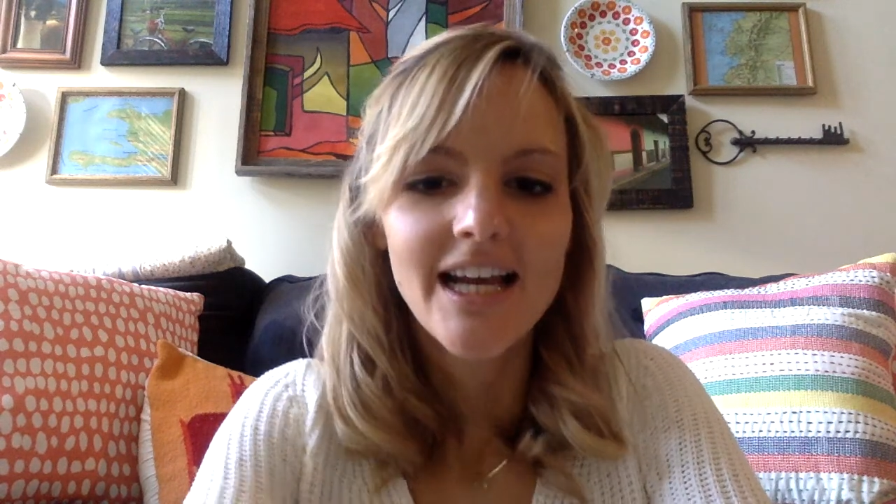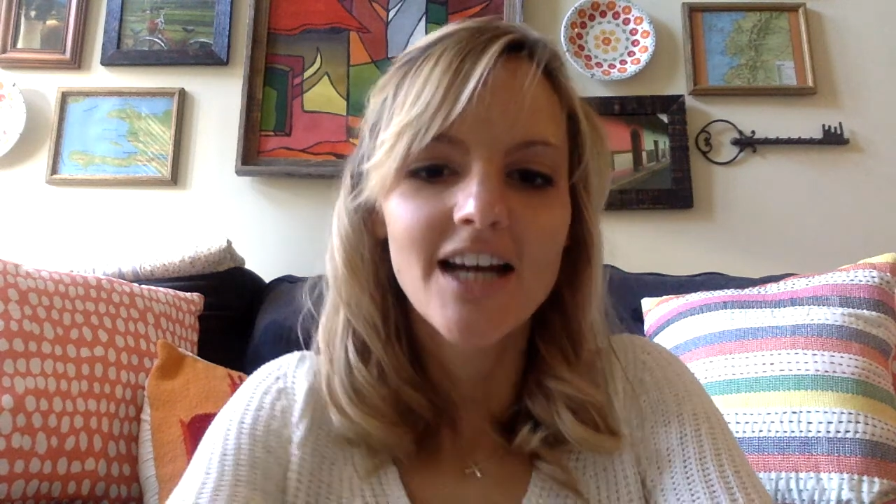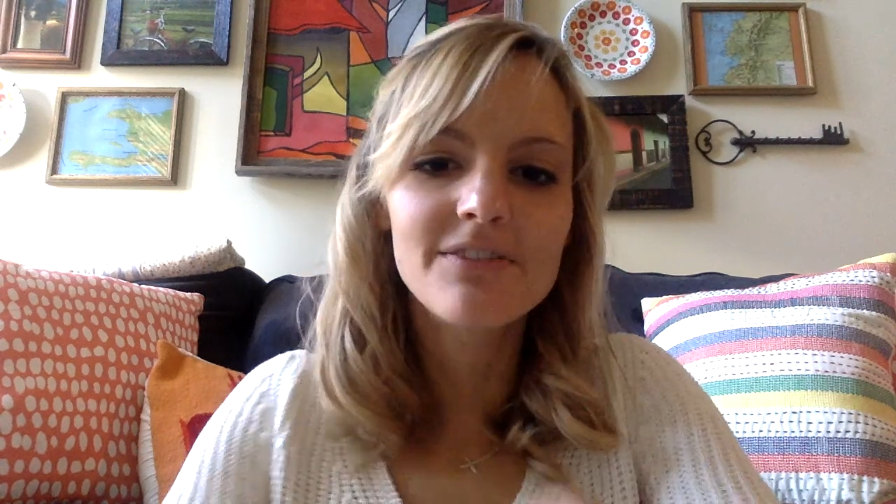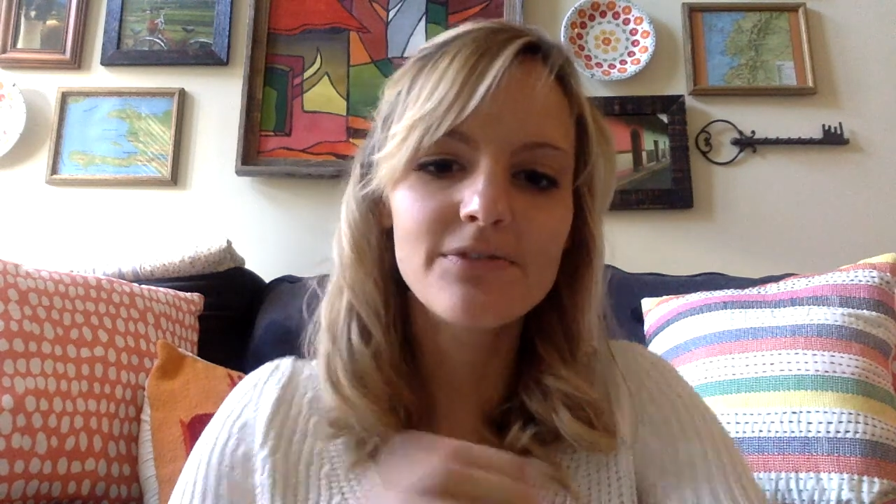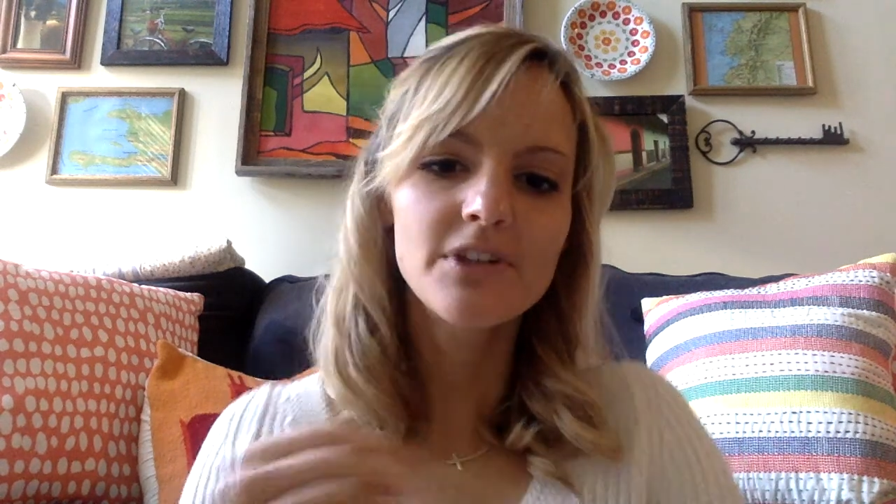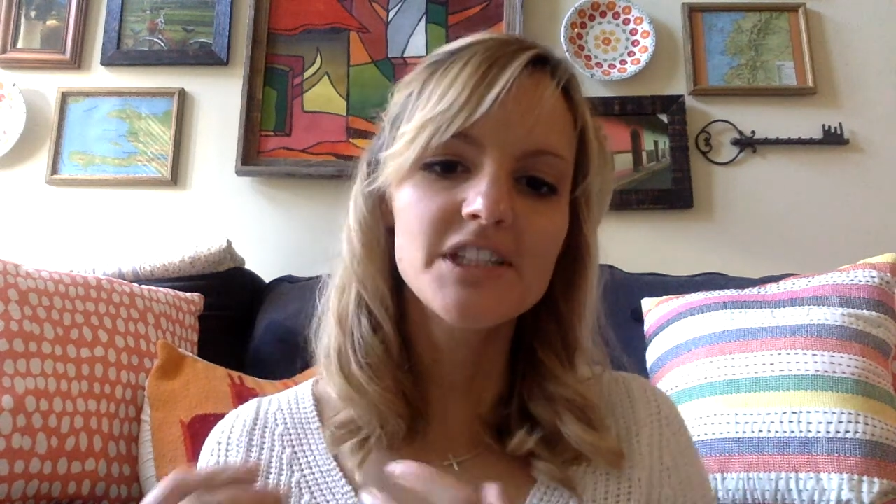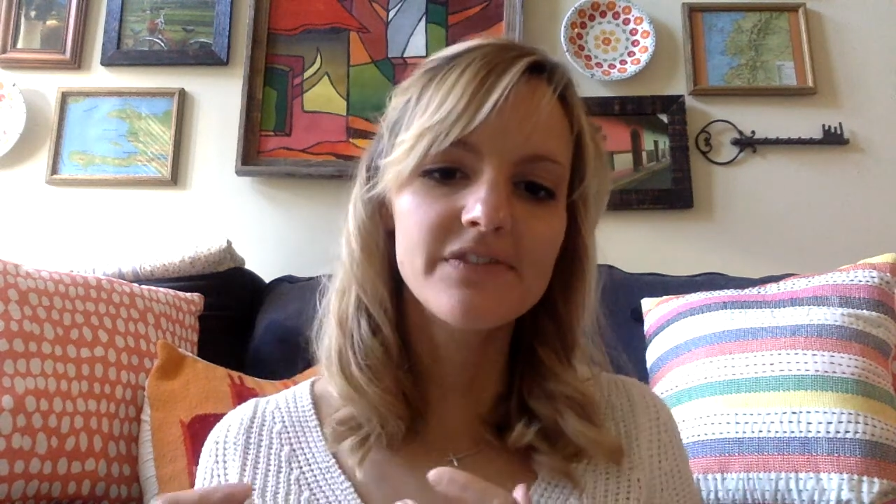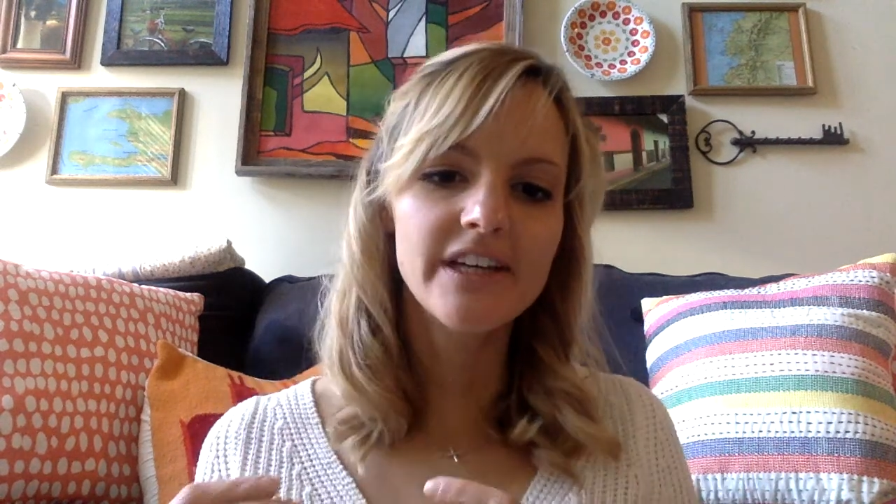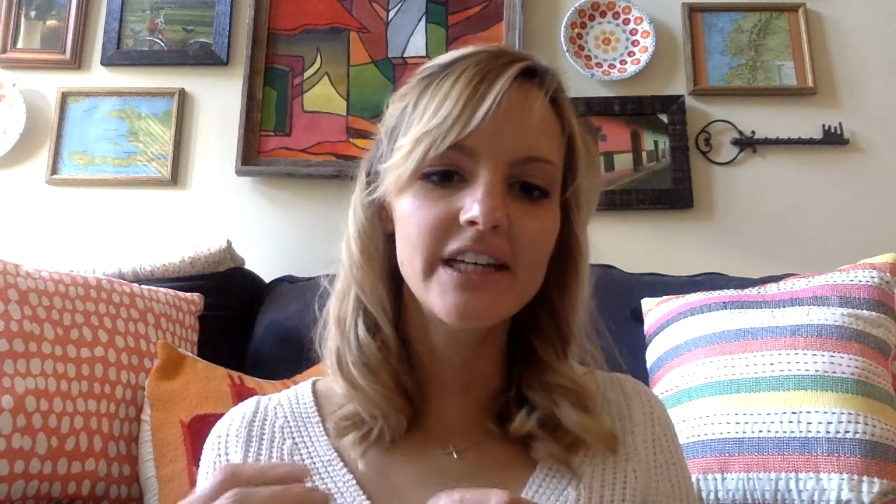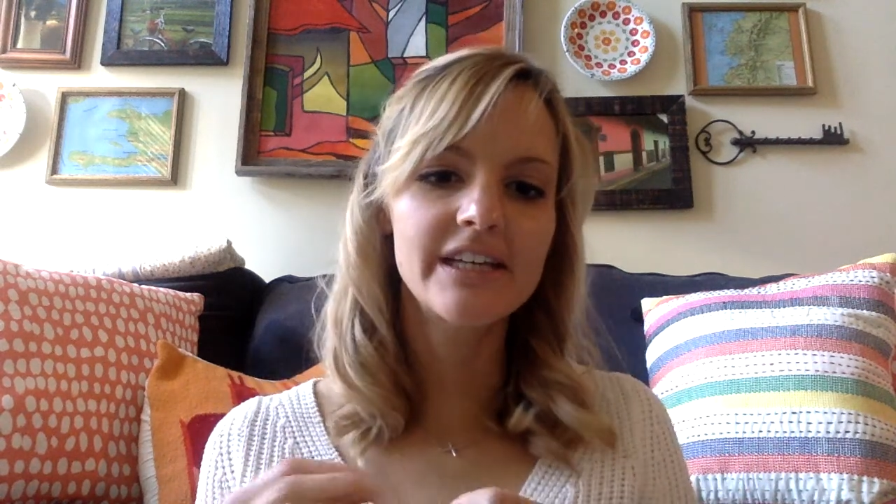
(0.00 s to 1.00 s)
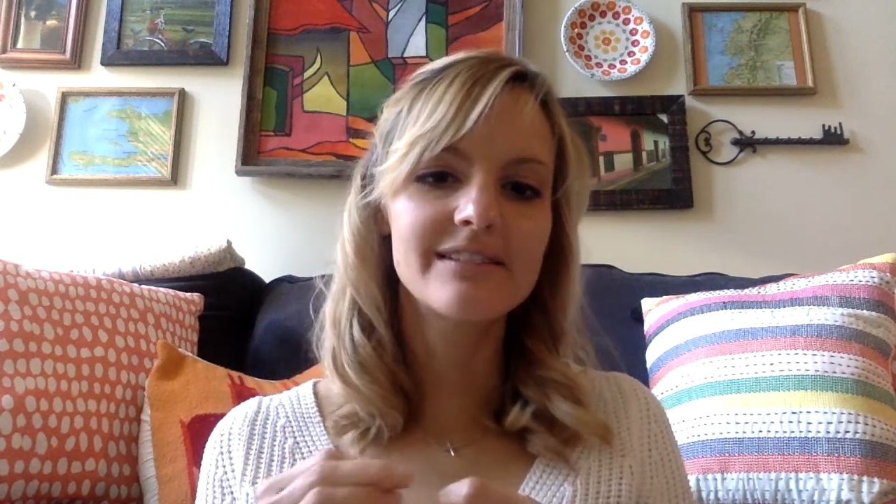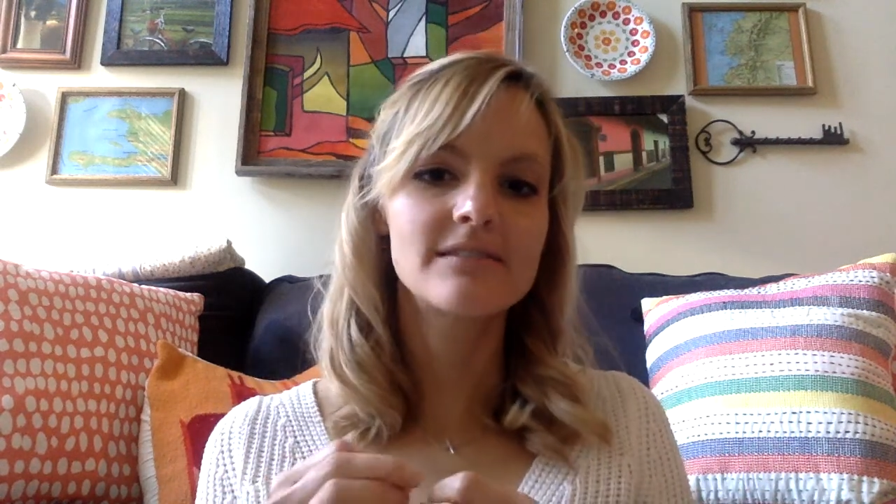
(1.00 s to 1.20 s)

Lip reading: A force fit is